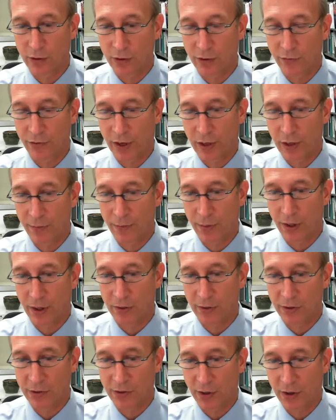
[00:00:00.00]
you're developing
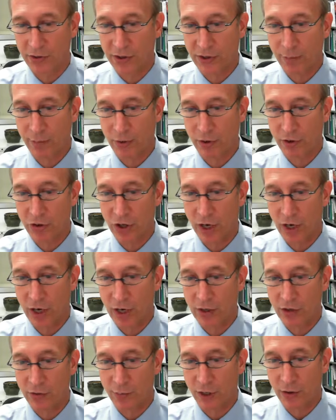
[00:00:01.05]
this Alzheimer
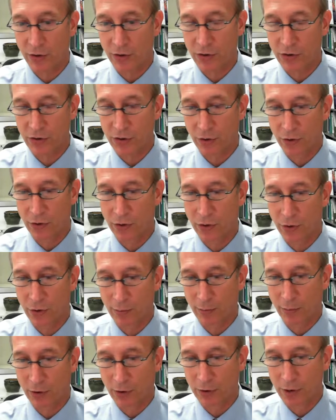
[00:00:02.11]
change but you're still
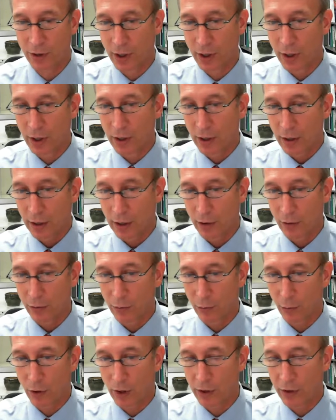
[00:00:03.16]
normal,
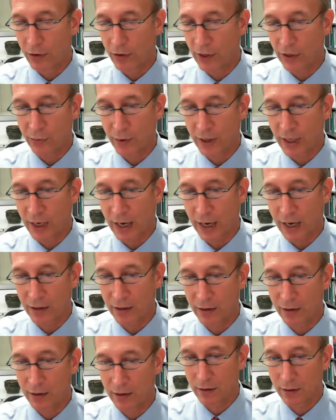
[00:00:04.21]
one of the things we can't
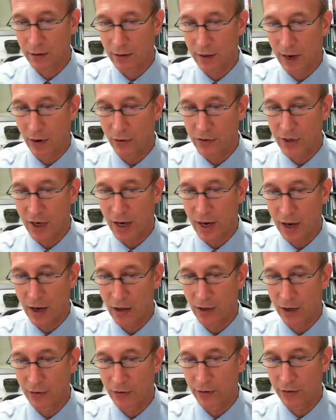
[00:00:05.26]
now
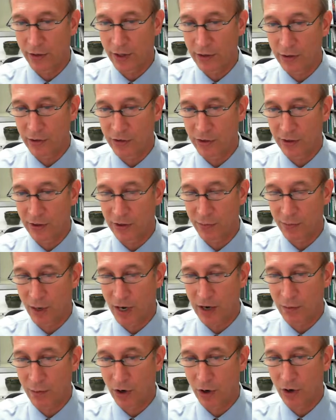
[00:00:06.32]
tell, other than using these
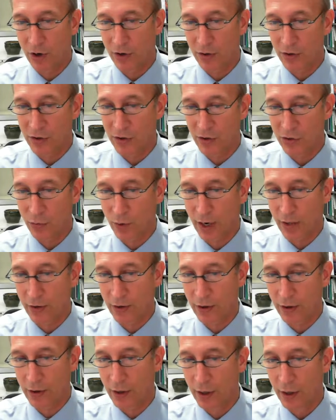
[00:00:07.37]
biomarkers, is
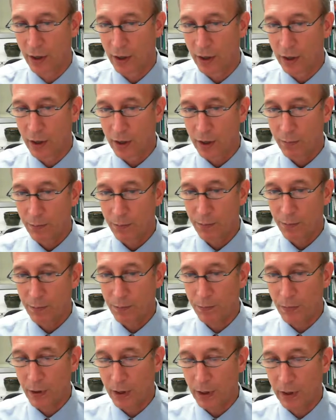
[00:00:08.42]
whether
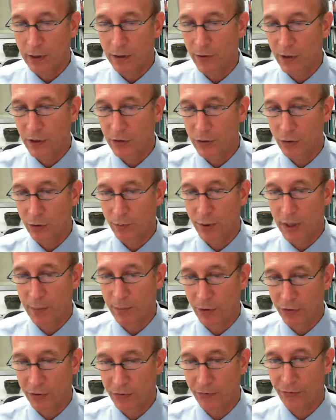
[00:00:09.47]
individual
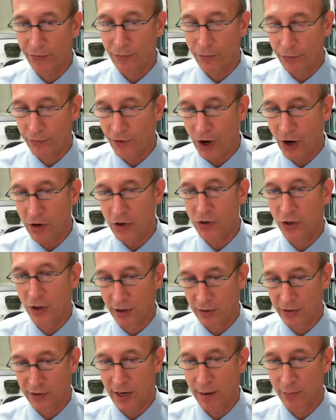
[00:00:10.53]
people's function
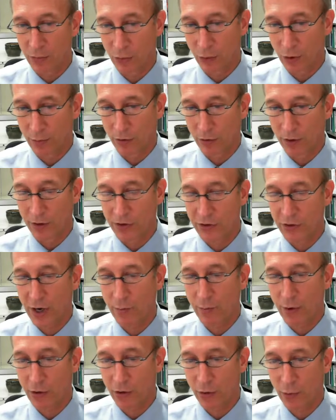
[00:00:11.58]
is abnormal in
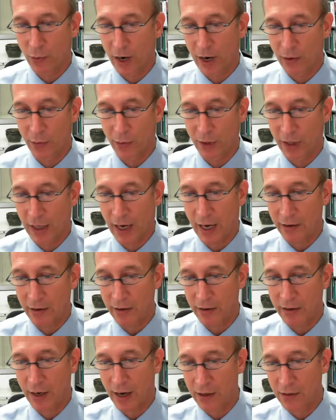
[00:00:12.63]
some other way that we can't
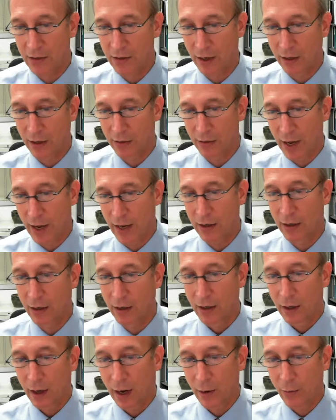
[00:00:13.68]
detect yet. And that
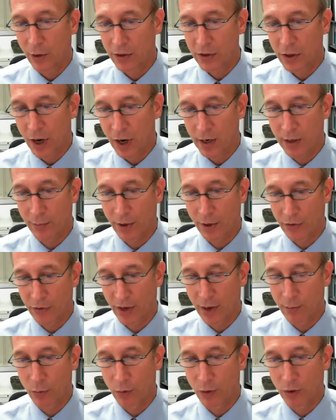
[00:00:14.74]
I want to talk about
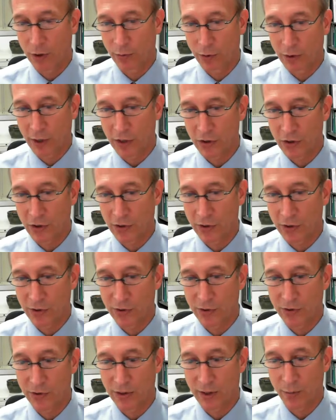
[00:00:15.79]
that more in relation to
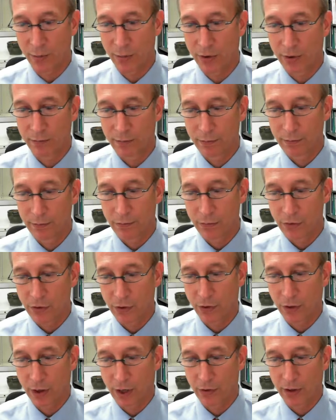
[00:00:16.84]
sleep.
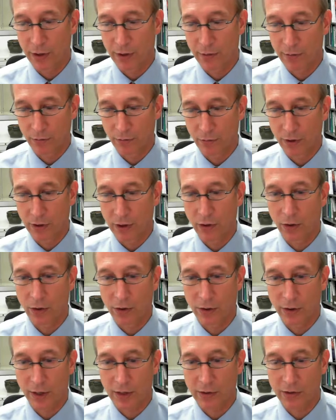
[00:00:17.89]
So I think we can go to
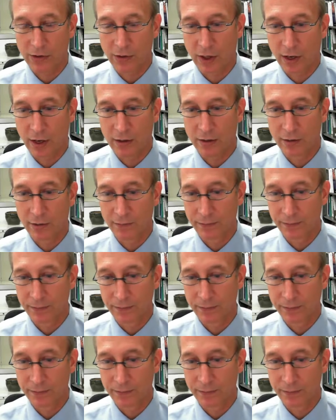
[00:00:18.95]
the next slide.